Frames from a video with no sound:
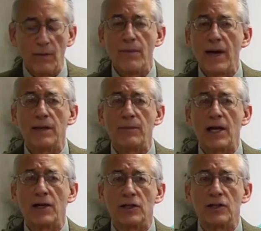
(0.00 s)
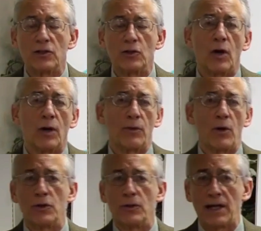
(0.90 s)
many patients who are
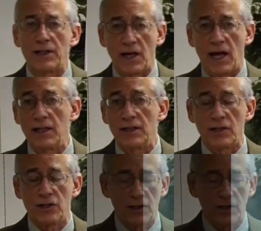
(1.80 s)
prone to anxiety, such as